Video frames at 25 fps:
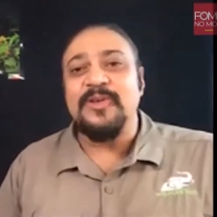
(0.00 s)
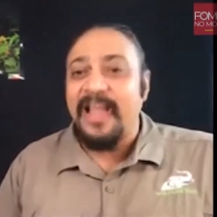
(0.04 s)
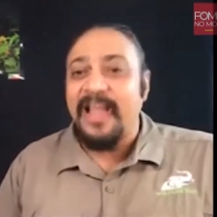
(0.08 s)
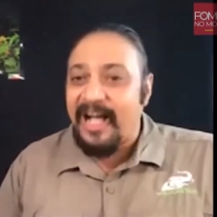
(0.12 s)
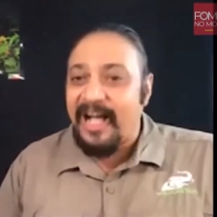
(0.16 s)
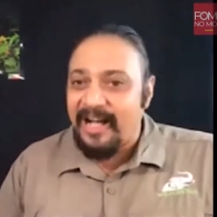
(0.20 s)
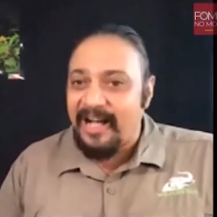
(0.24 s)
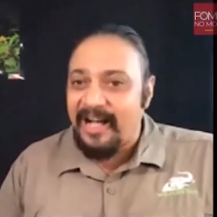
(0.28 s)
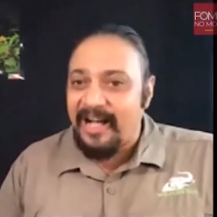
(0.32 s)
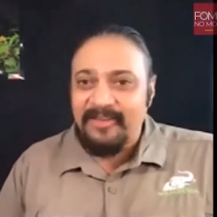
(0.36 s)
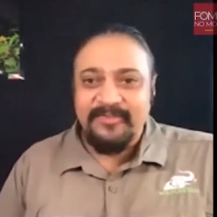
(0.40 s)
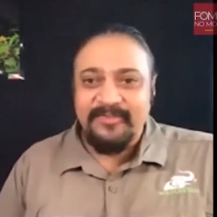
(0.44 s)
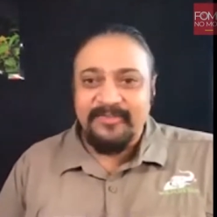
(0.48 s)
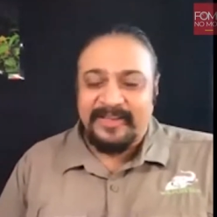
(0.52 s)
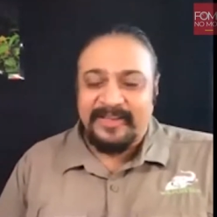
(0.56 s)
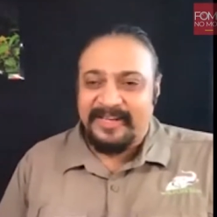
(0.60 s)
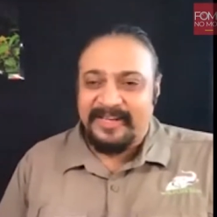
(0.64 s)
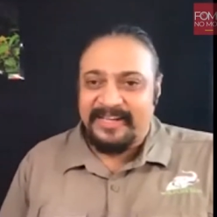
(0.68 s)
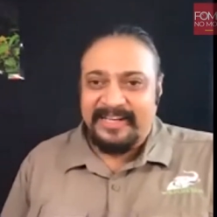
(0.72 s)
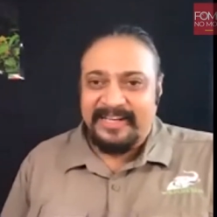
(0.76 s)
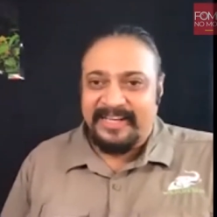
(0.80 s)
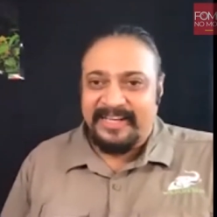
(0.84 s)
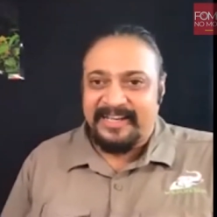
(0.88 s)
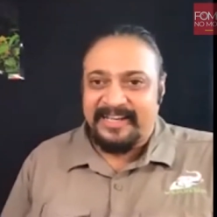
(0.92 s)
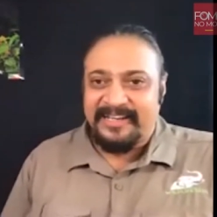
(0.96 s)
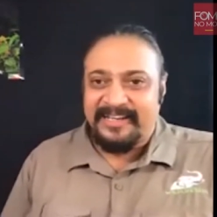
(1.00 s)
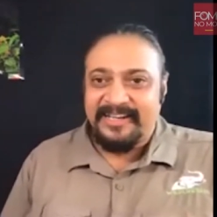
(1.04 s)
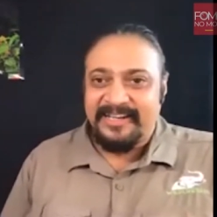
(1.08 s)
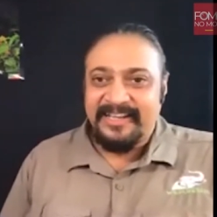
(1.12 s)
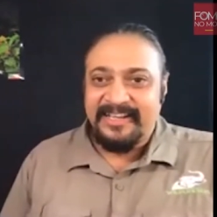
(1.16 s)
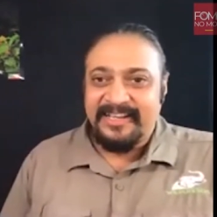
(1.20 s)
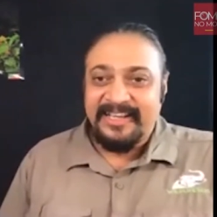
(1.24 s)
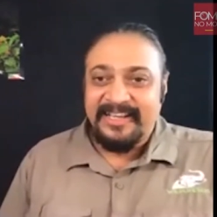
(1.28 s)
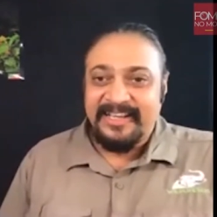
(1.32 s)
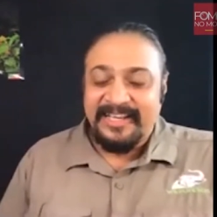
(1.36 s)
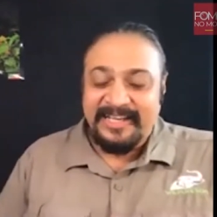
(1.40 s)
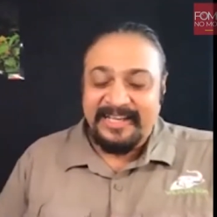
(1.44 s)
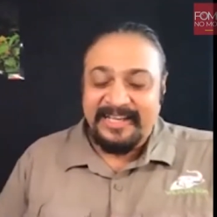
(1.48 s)
laugh and,
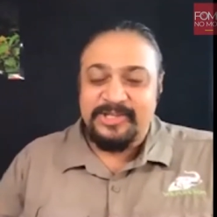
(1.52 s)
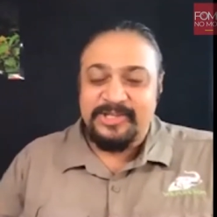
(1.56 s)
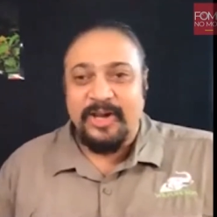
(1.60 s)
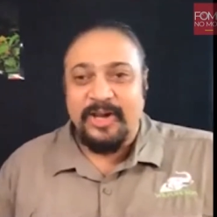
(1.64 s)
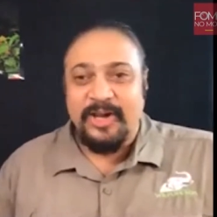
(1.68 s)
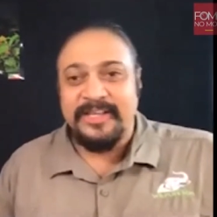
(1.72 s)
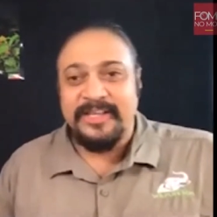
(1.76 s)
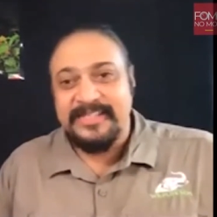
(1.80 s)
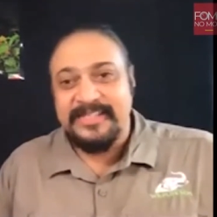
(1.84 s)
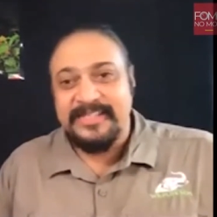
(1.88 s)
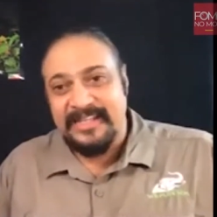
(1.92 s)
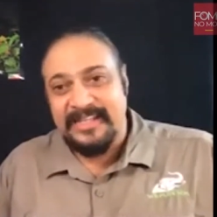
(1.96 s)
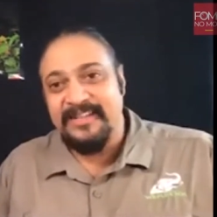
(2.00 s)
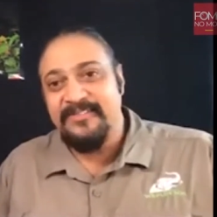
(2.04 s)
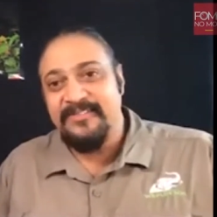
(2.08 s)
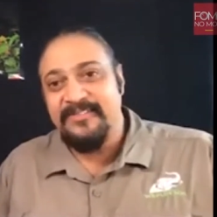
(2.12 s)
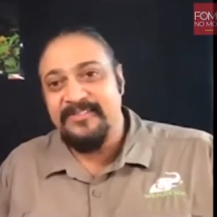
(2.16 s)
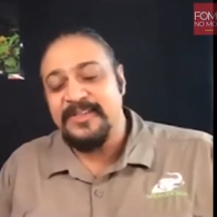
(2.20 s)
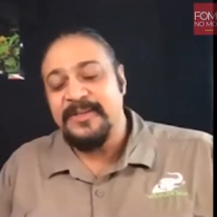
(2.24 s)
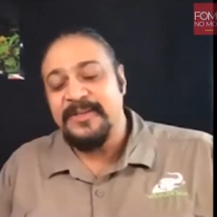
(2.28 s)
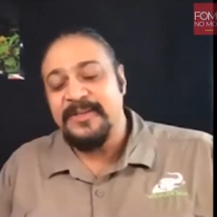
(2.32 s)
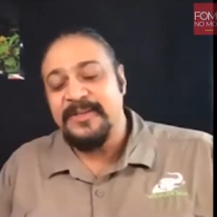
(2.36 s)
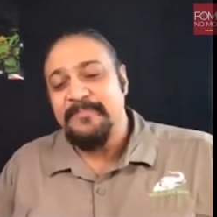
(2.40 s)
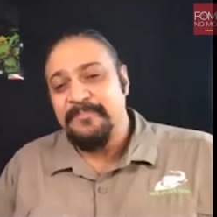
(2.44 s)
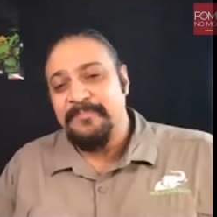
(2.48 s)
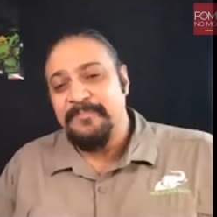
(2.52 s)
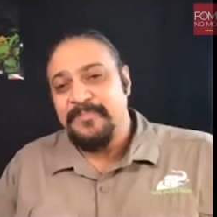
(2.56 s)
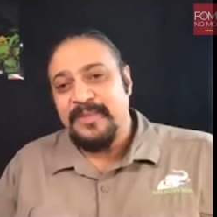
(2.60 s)
and enjoy ourselves.